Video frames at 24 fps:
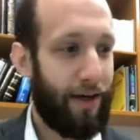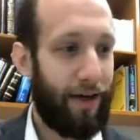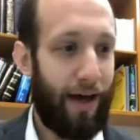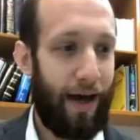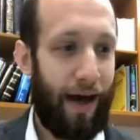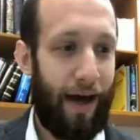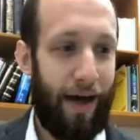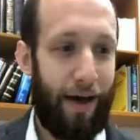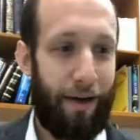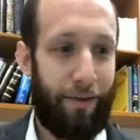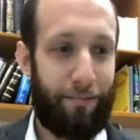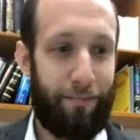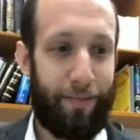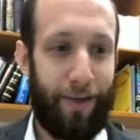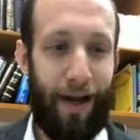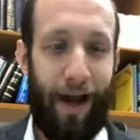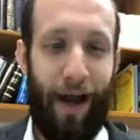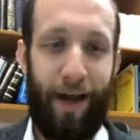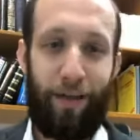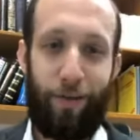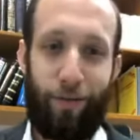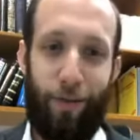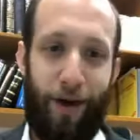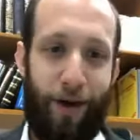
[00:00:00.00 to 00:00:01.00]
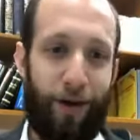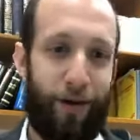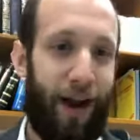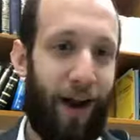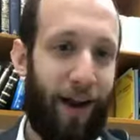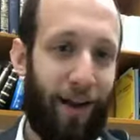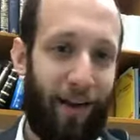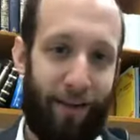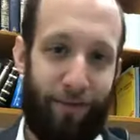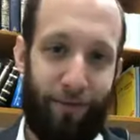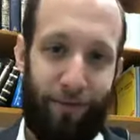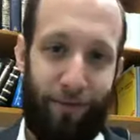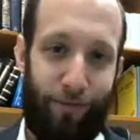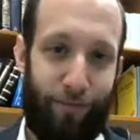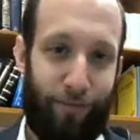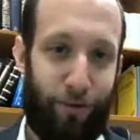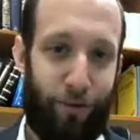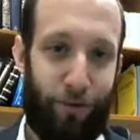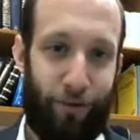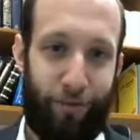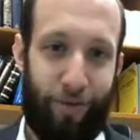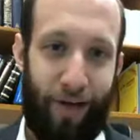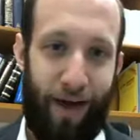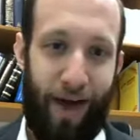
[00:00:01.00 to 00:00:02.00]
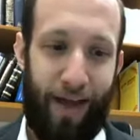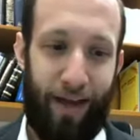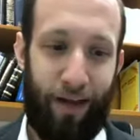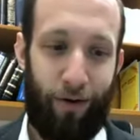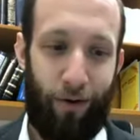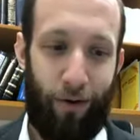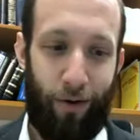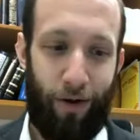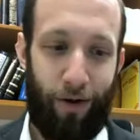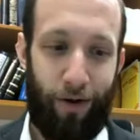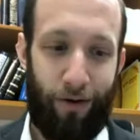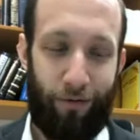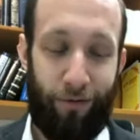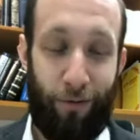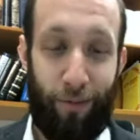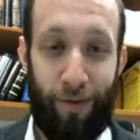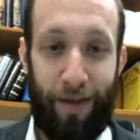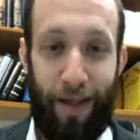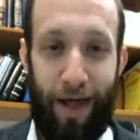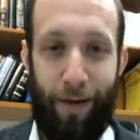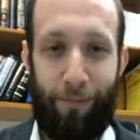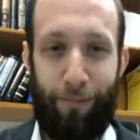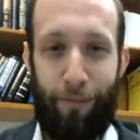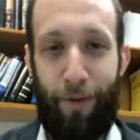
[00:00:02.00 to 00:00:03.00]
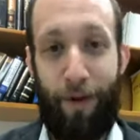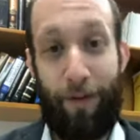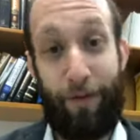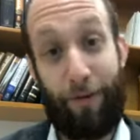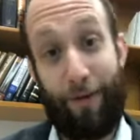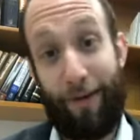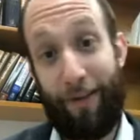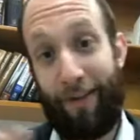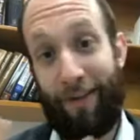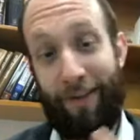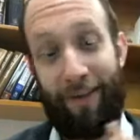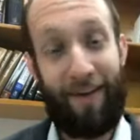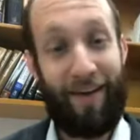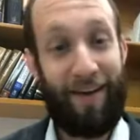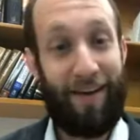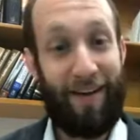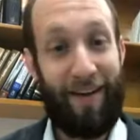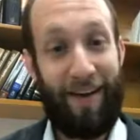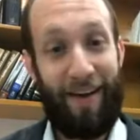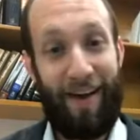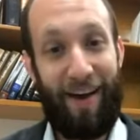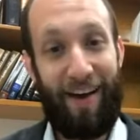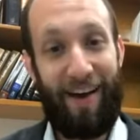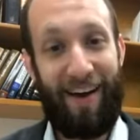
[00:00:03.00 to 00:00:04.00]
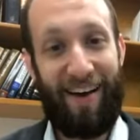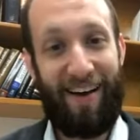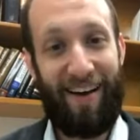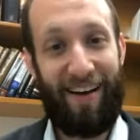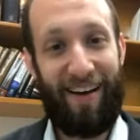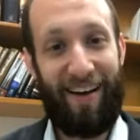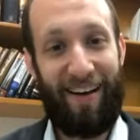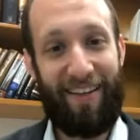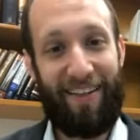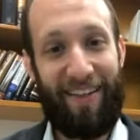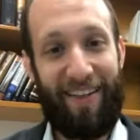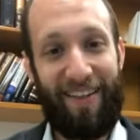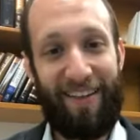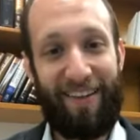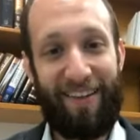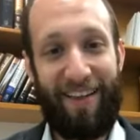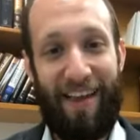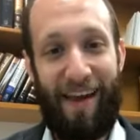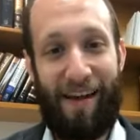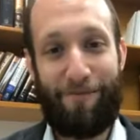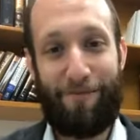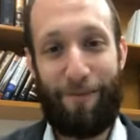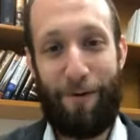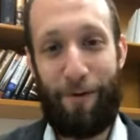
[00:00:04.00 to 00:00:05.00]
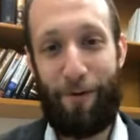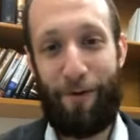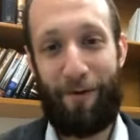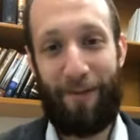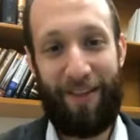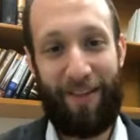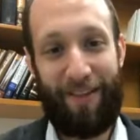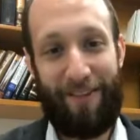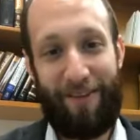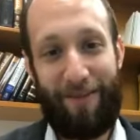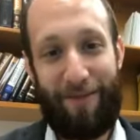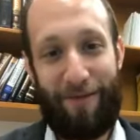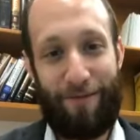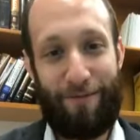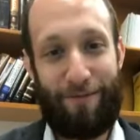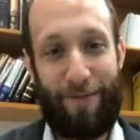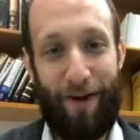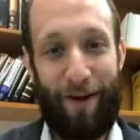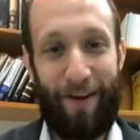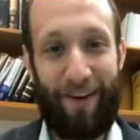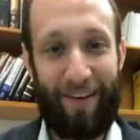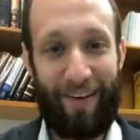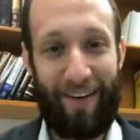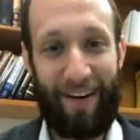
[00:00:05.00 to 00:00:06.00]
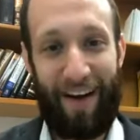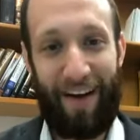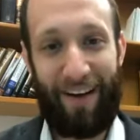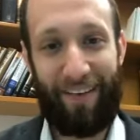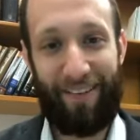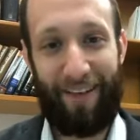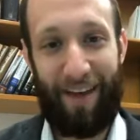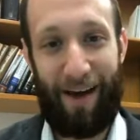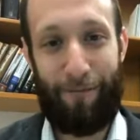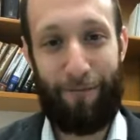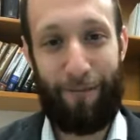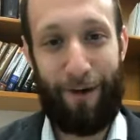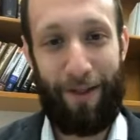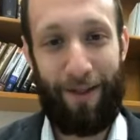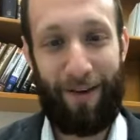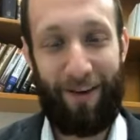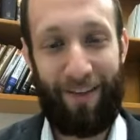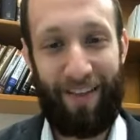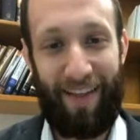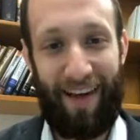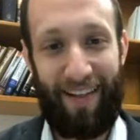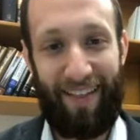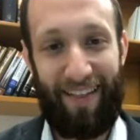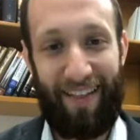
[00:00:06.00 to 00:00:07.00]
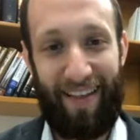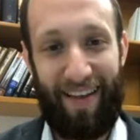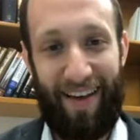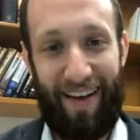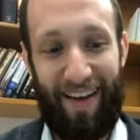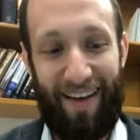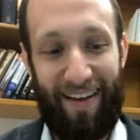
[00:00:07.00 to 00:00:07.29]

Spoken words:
But either way, you're not allowed to remove any oil from a lamp, whether it's a single lamp or this two-part kind of lamp, whether that's